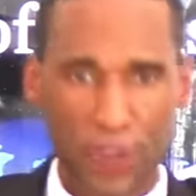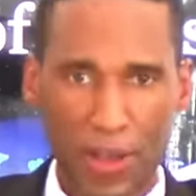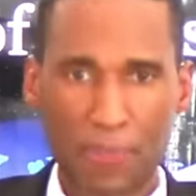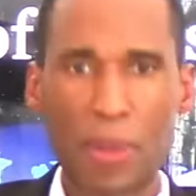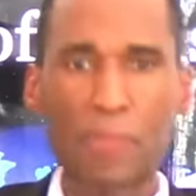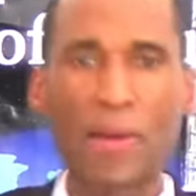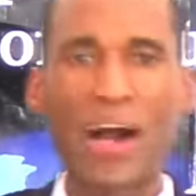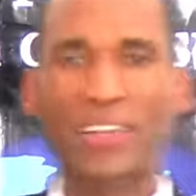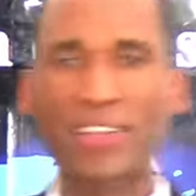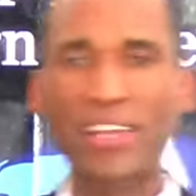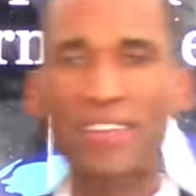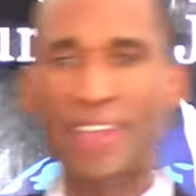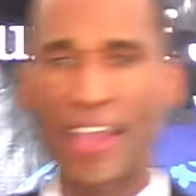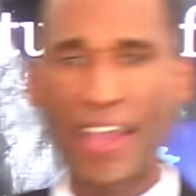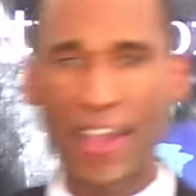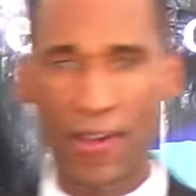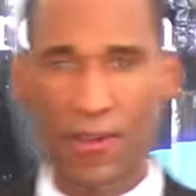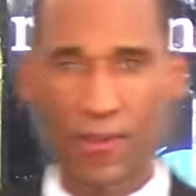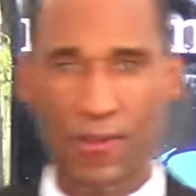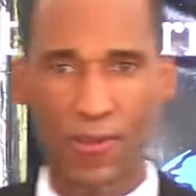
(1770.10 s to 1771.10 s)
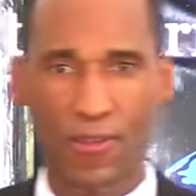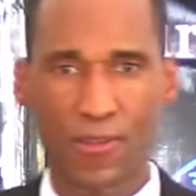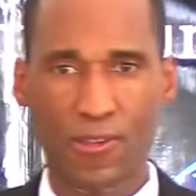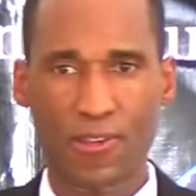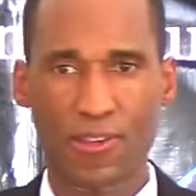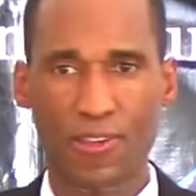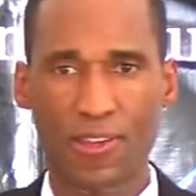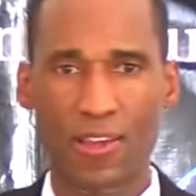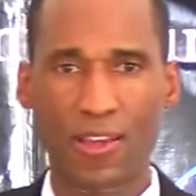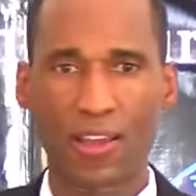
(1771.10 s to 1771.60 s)
from among the
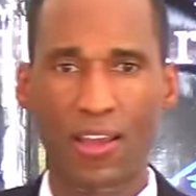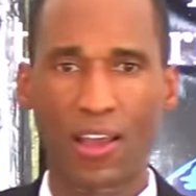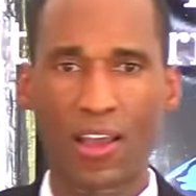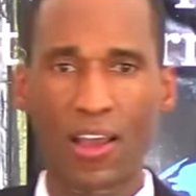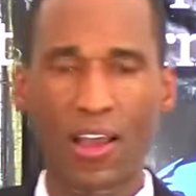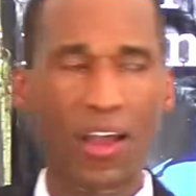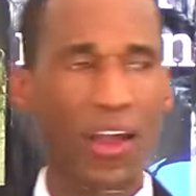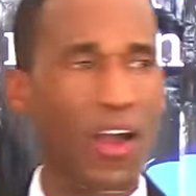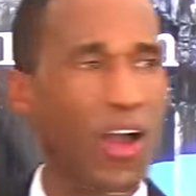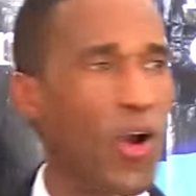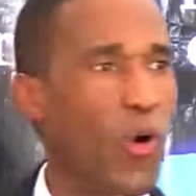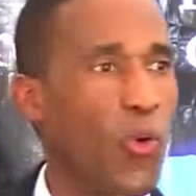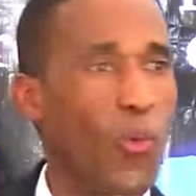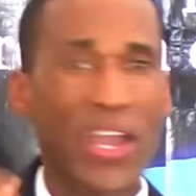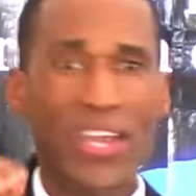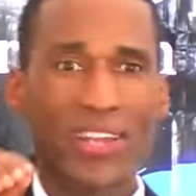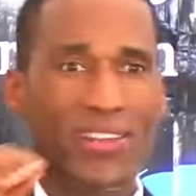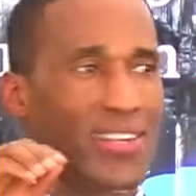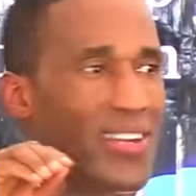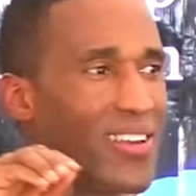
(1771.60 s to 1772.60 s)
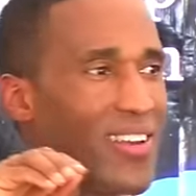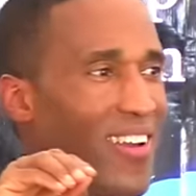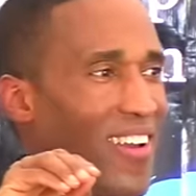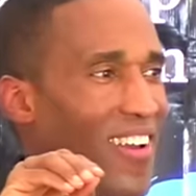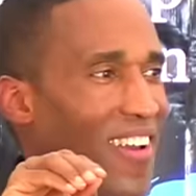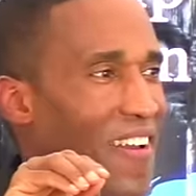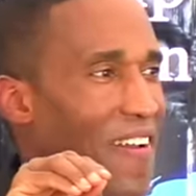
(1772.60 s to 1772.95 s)
tares. Wait,